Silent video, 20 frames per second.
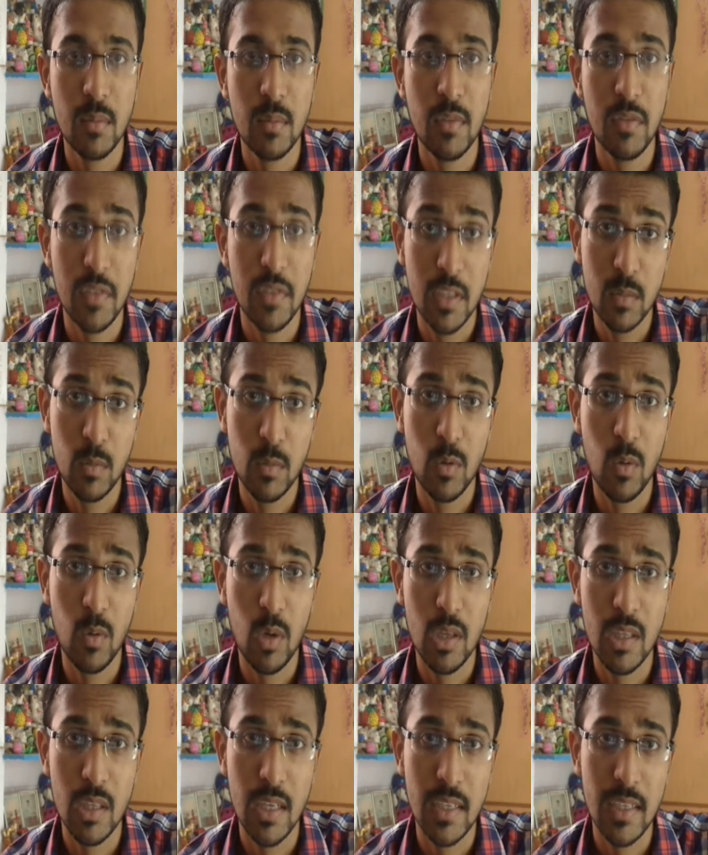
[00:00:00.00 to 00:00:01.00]
in my Facebook
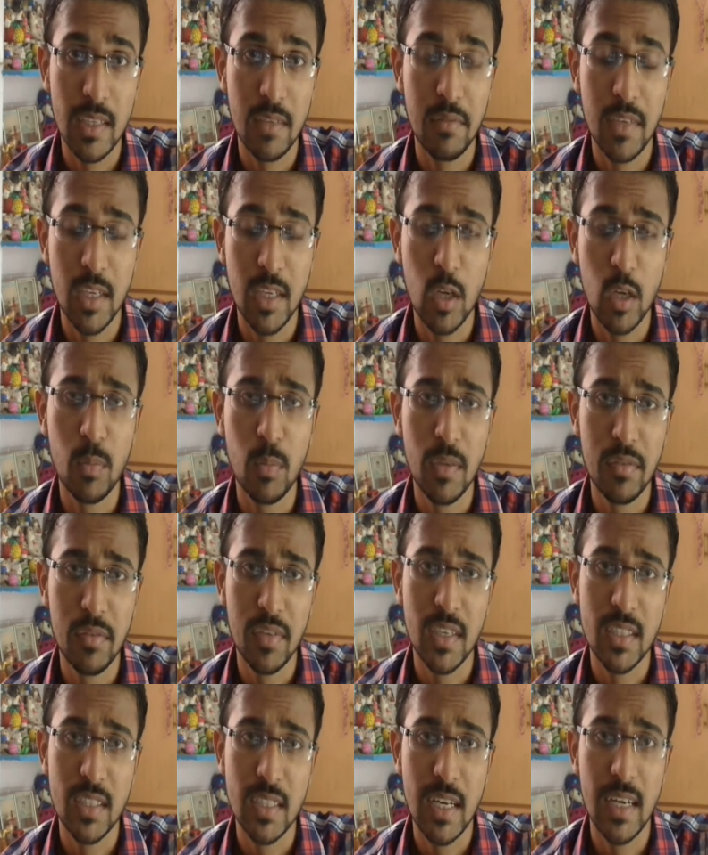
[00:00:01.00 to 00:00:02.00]
wall that if any of my
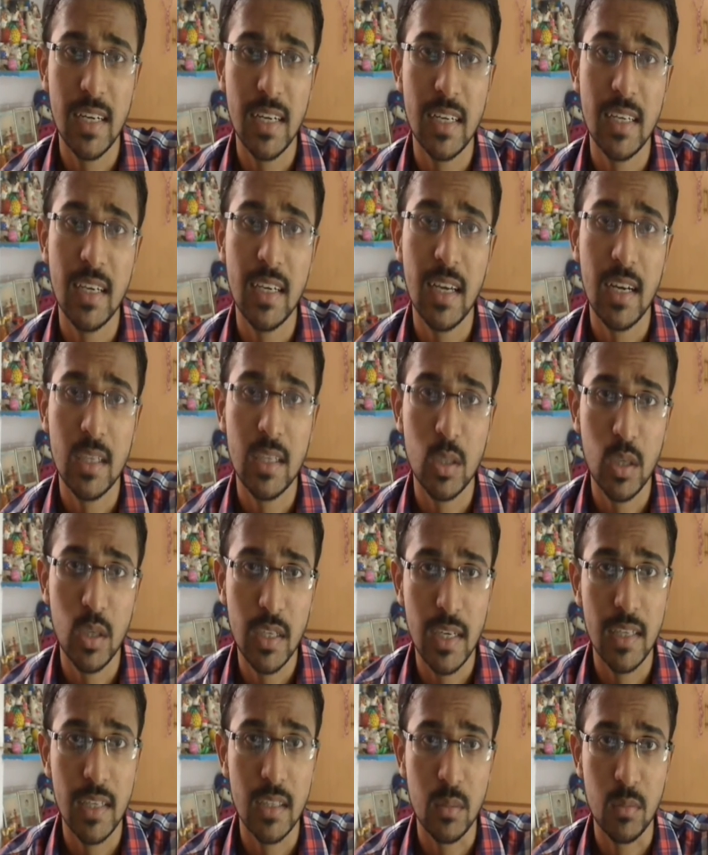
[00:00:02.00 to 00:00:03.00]
friends had any electronic
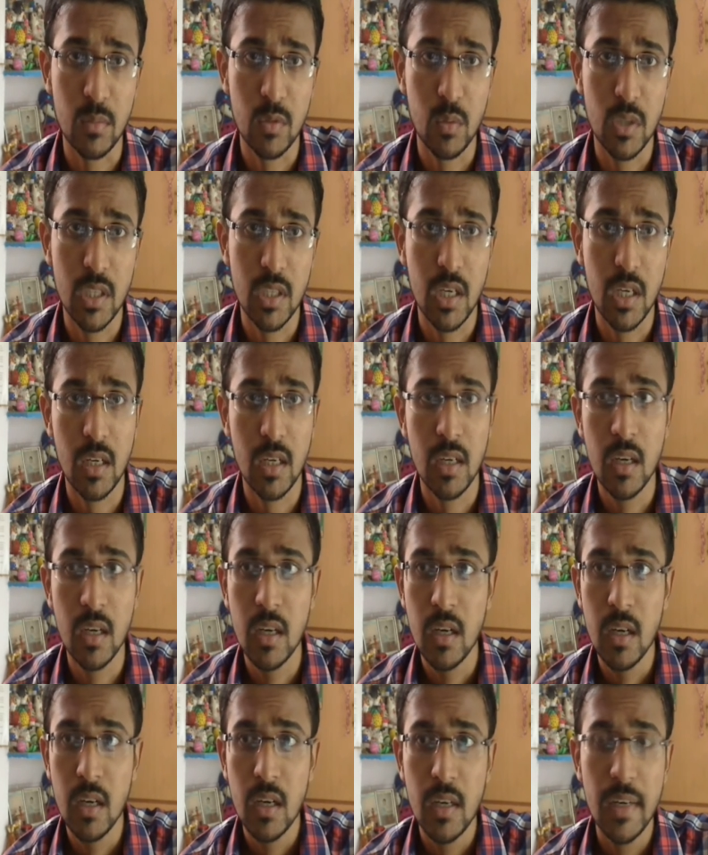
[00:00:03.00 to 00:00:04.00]
items which are
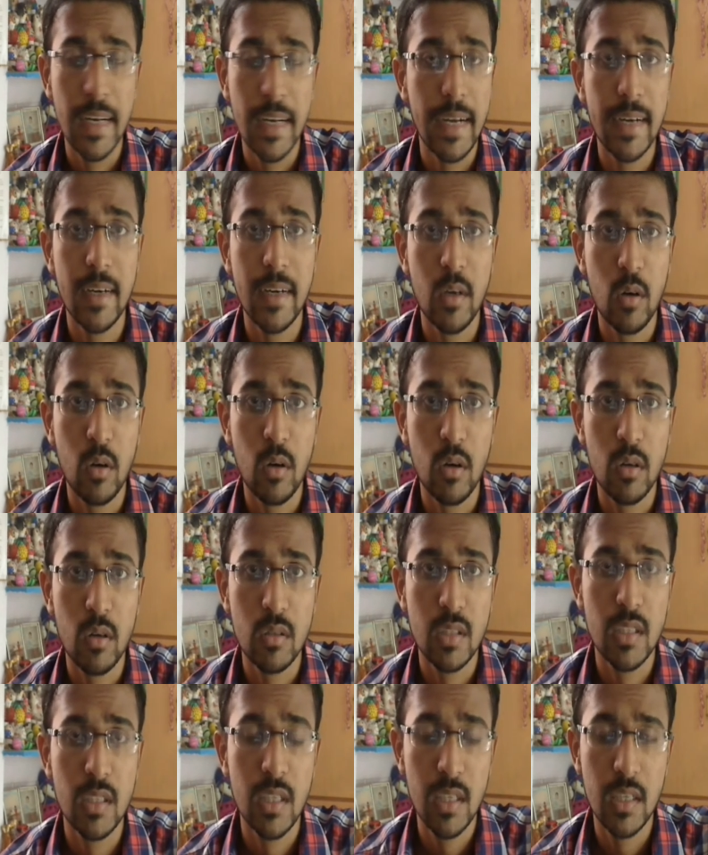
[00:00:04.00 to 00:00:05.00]
dead or
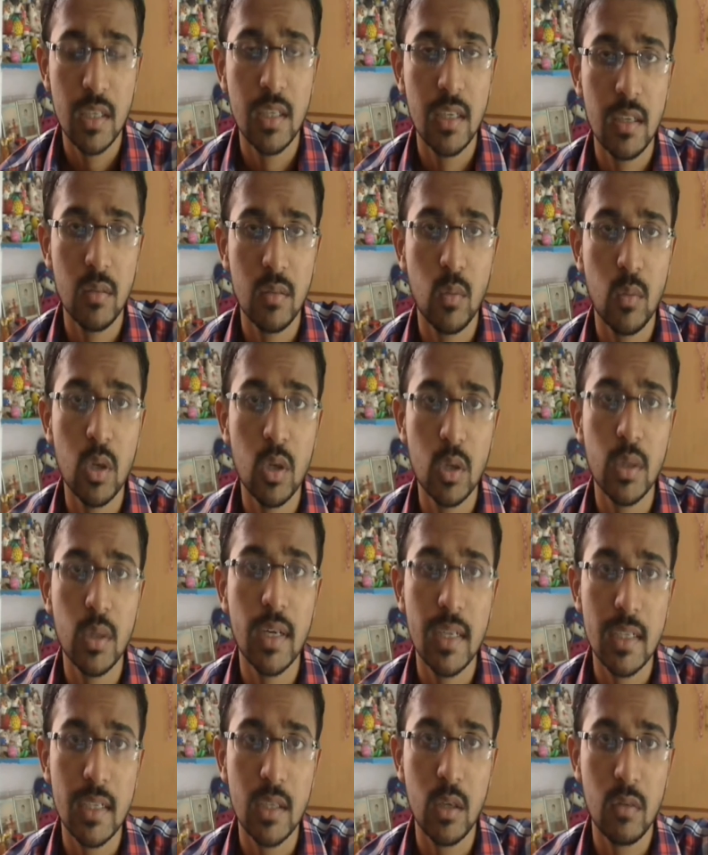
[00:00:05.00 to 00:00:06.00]
they want to
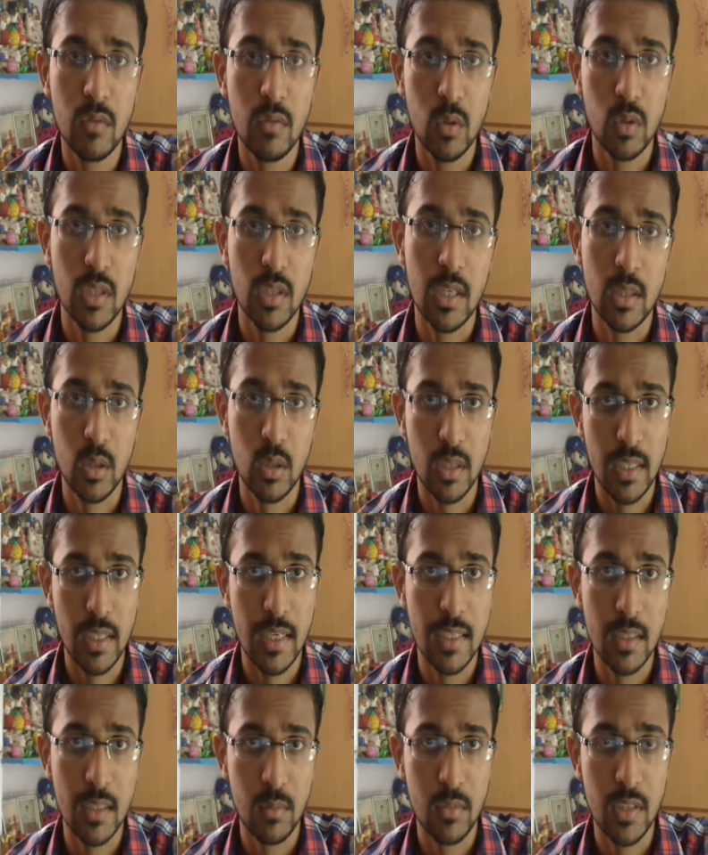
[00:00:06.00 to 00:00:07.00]
get rid of those electronic
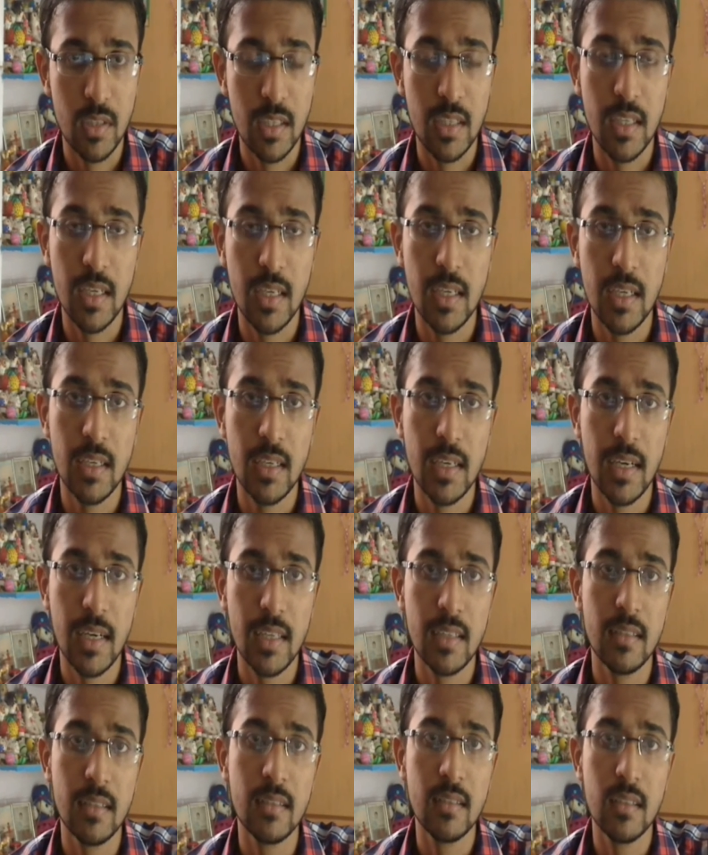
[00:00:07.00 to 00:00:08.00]
items, then they
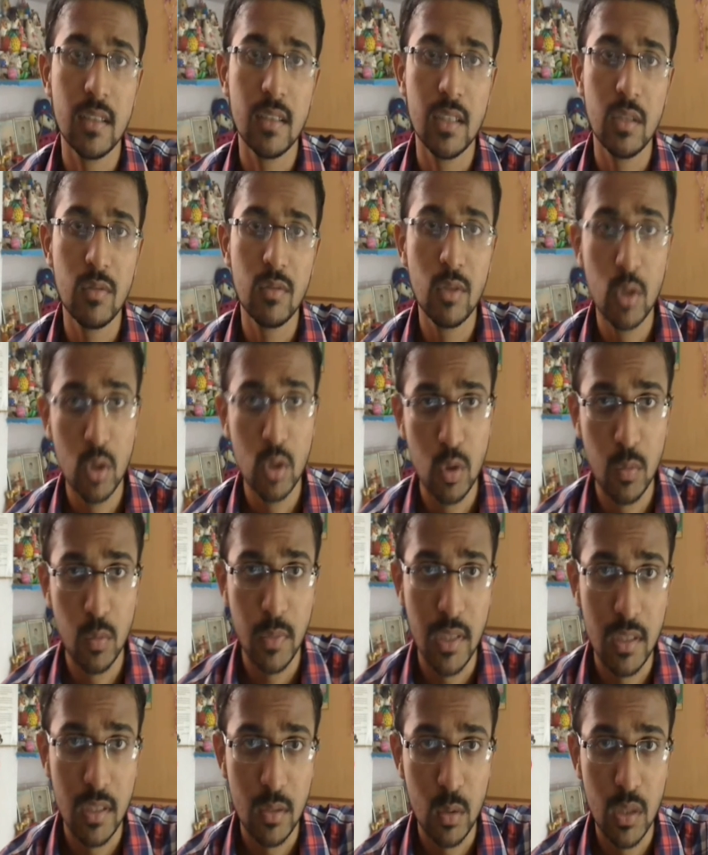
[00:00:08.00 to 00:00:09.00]
can give those to
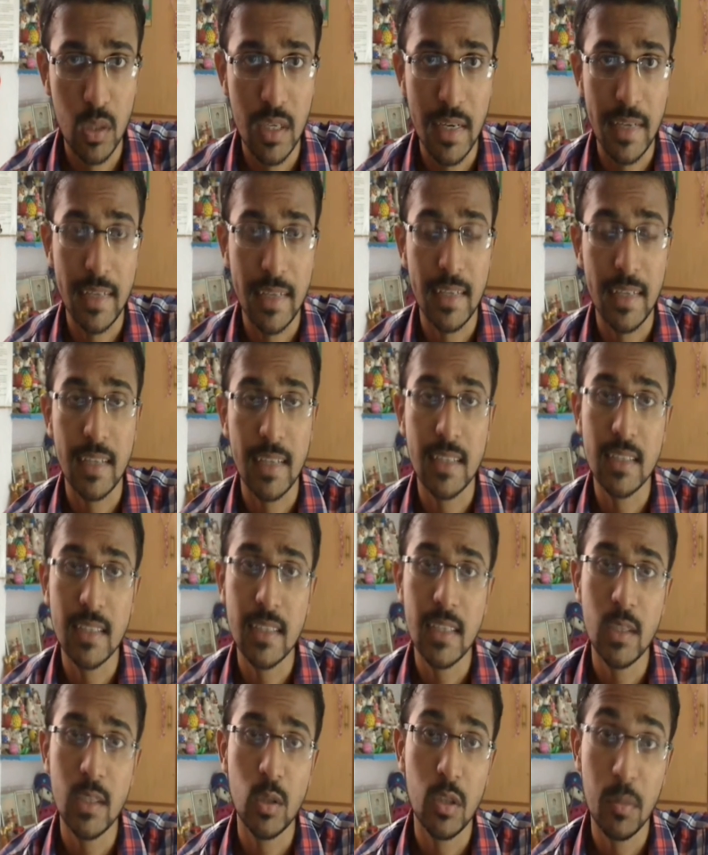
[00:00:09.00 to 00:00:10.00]
me so that I can either
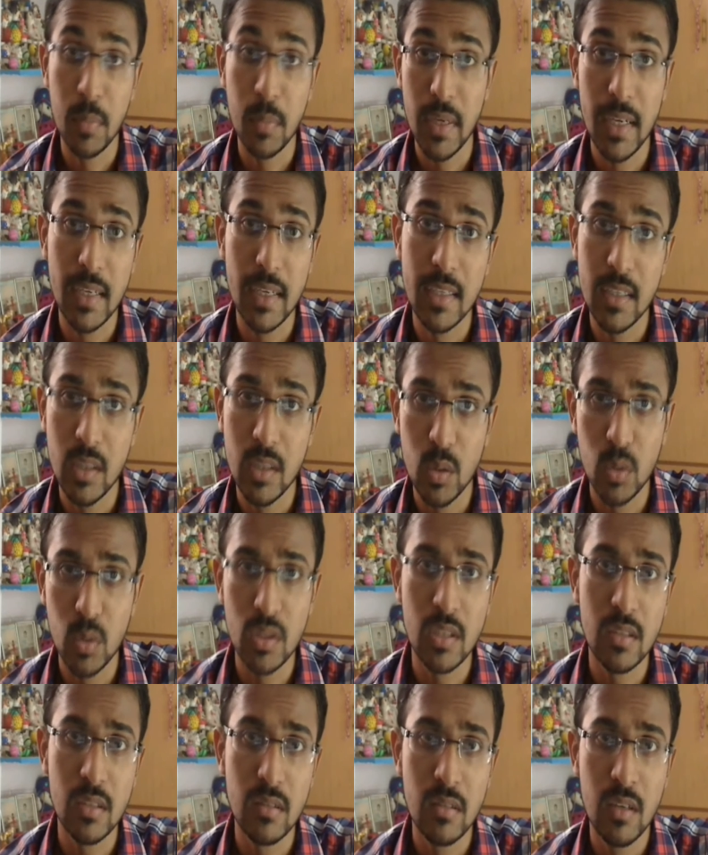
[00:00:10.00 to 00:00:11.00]
try to repair it and use
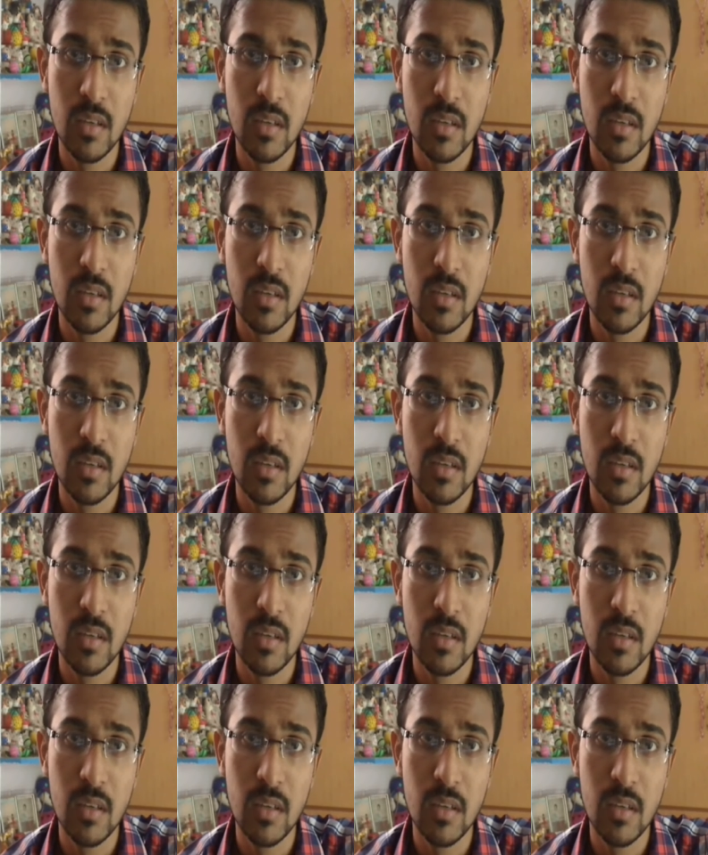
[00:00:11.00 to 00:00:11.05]
it,